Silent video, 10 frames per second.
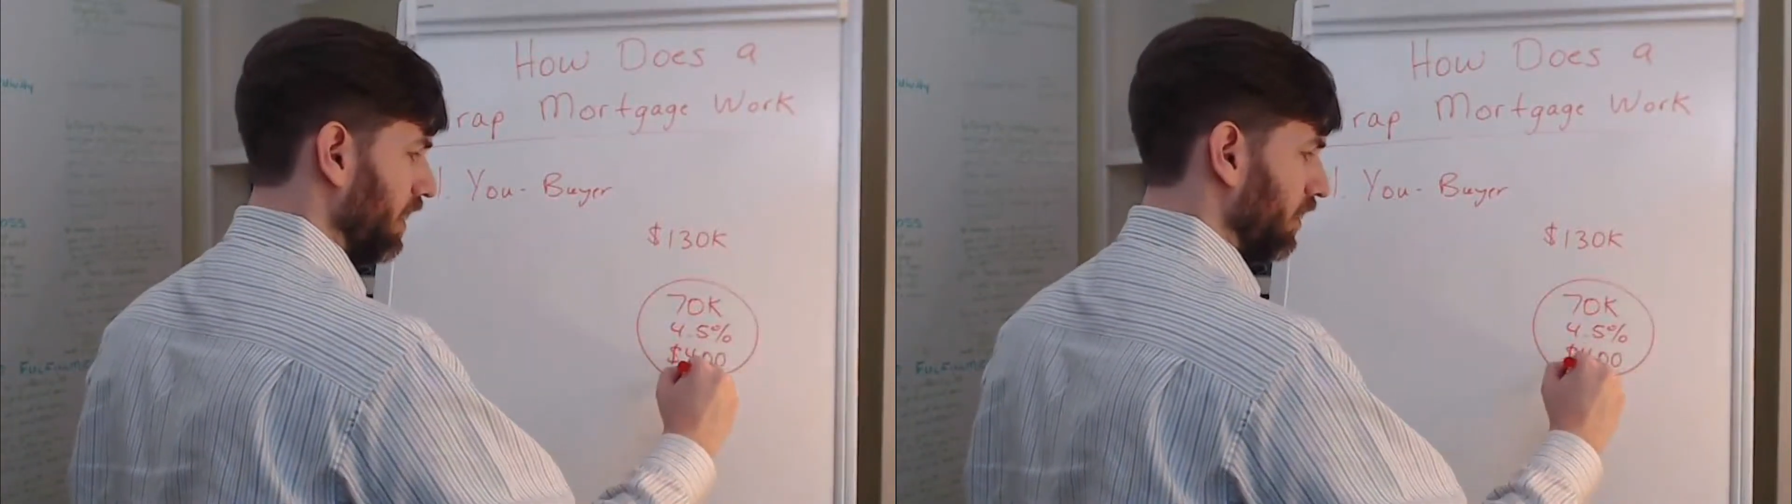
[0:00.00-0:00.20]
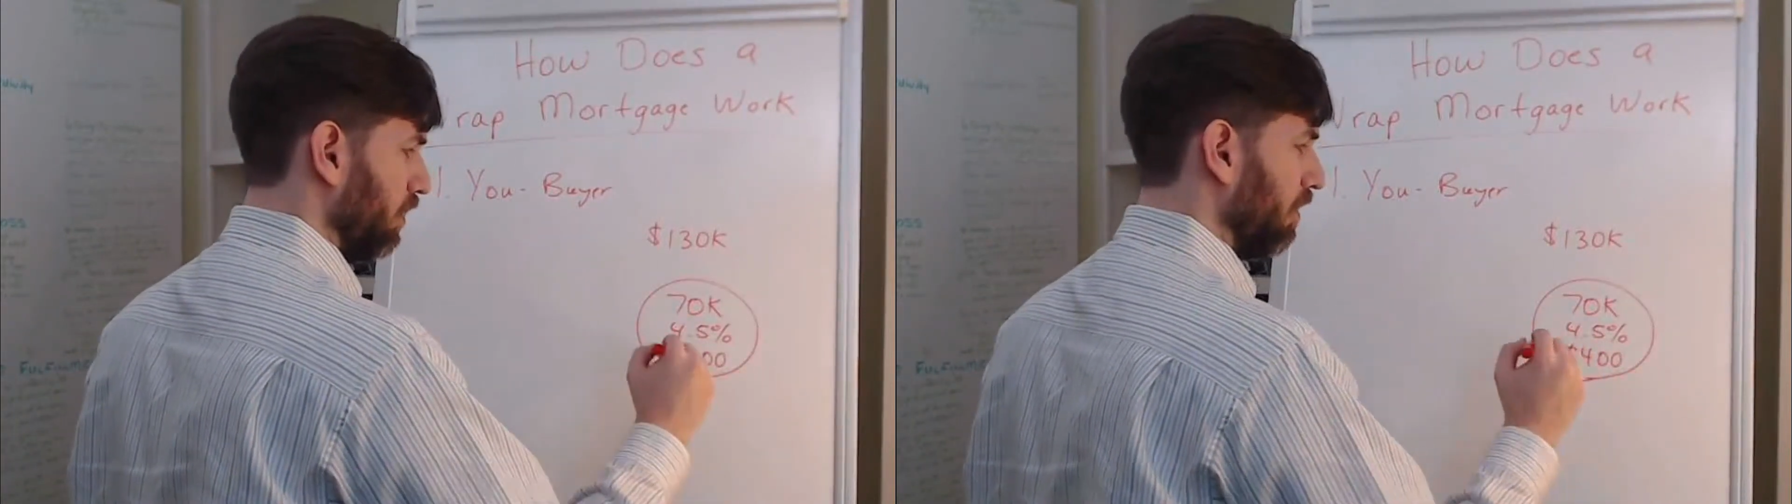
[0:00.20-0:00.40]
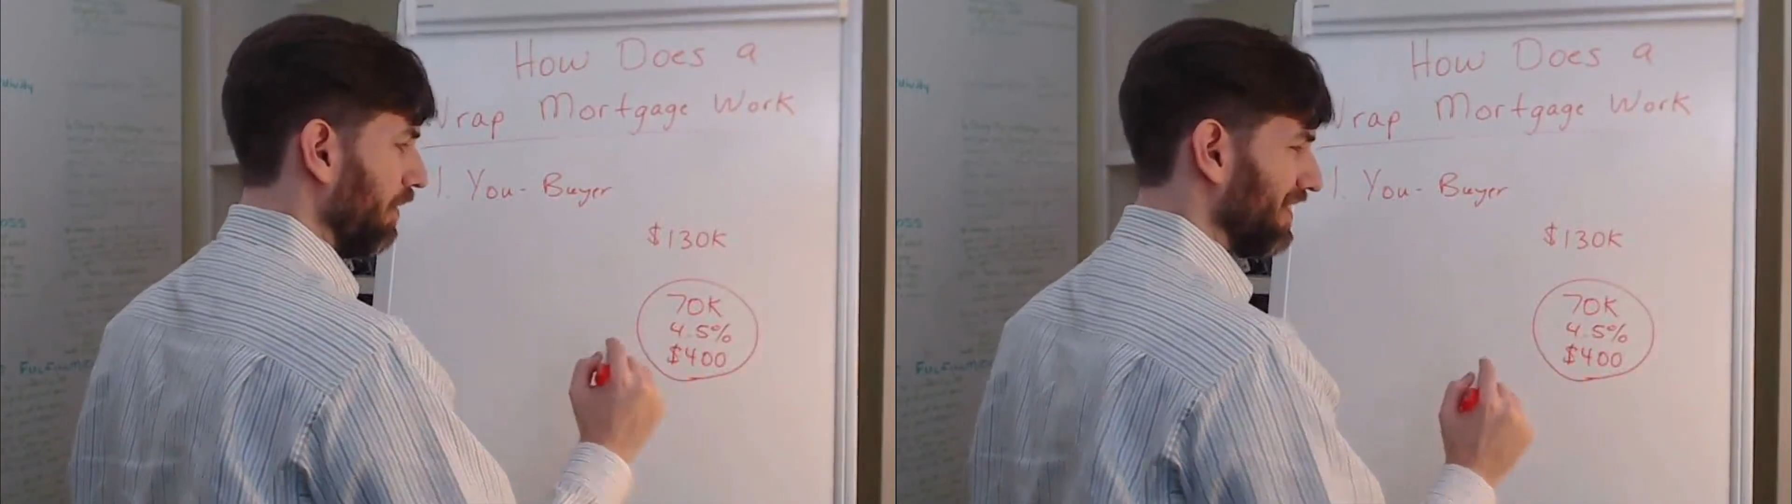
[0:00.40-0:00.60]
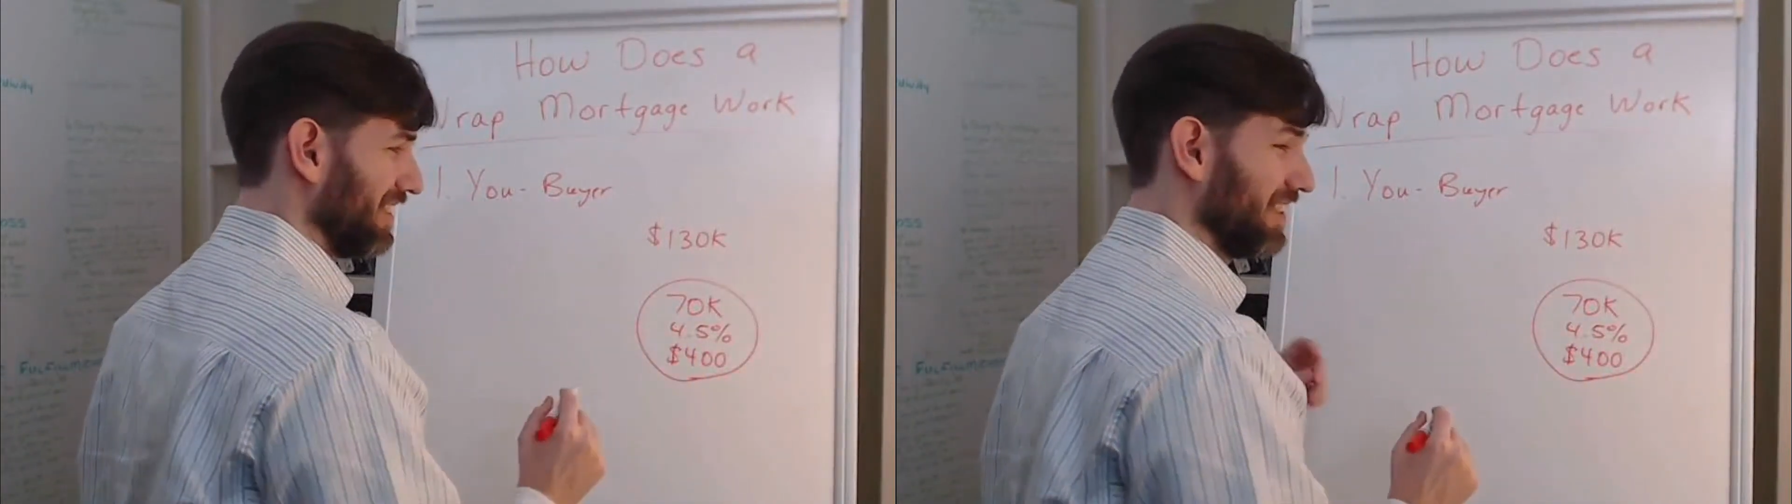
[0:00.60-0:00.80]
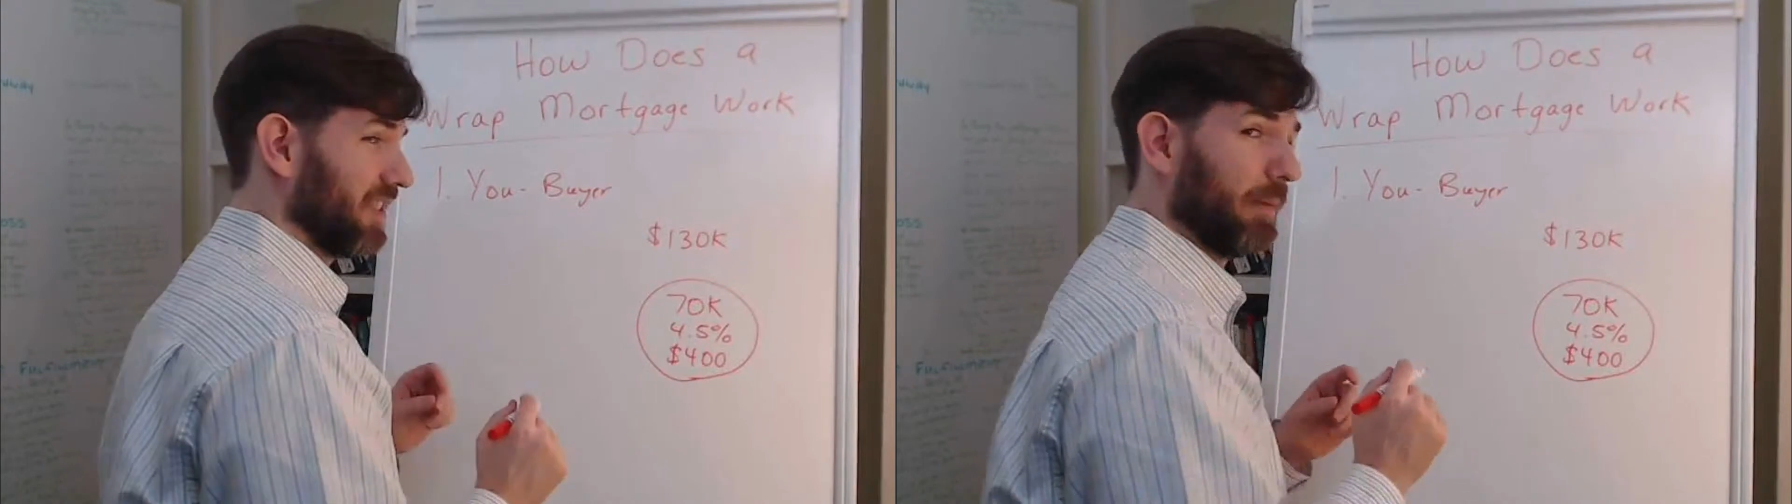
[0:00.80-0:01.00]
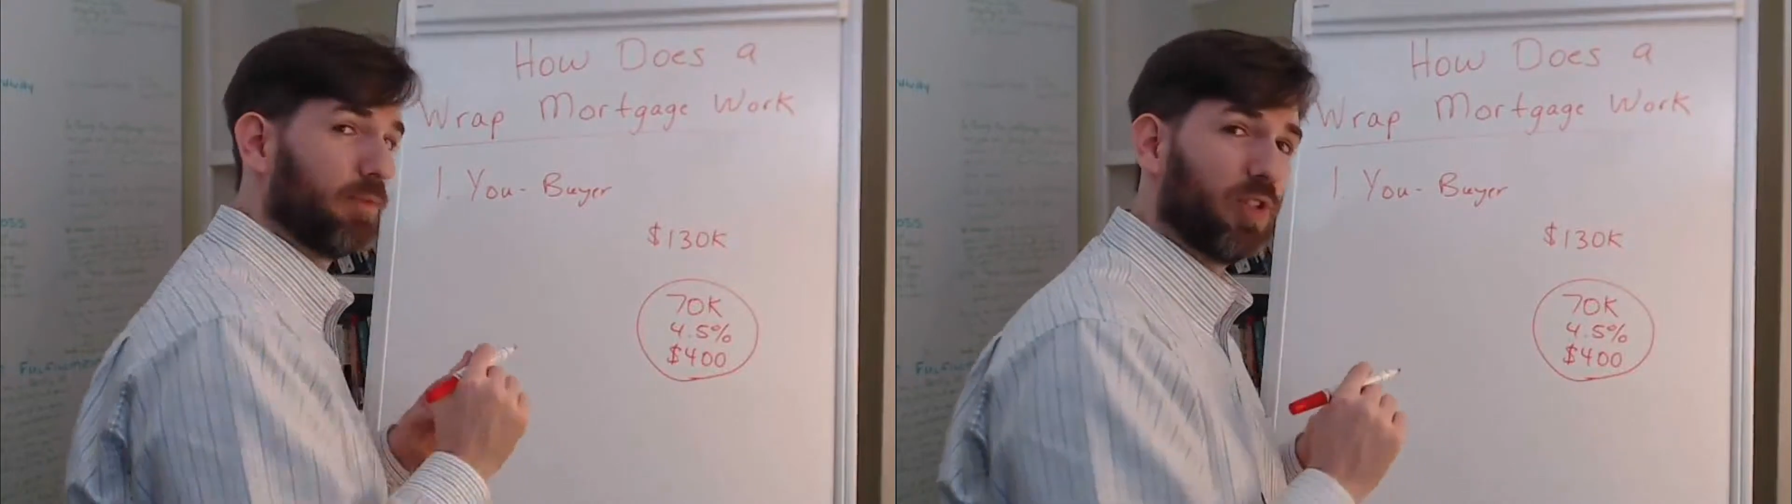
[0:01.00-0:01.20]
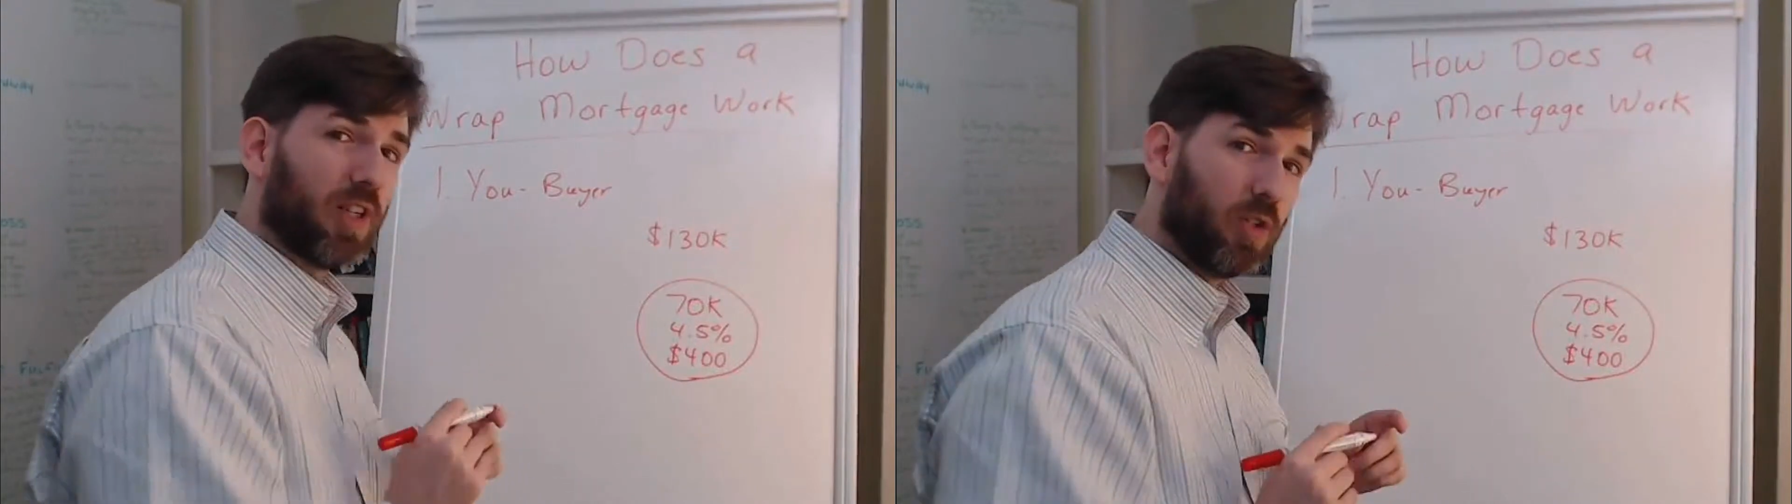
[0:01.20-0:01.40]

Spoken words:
You bought this subject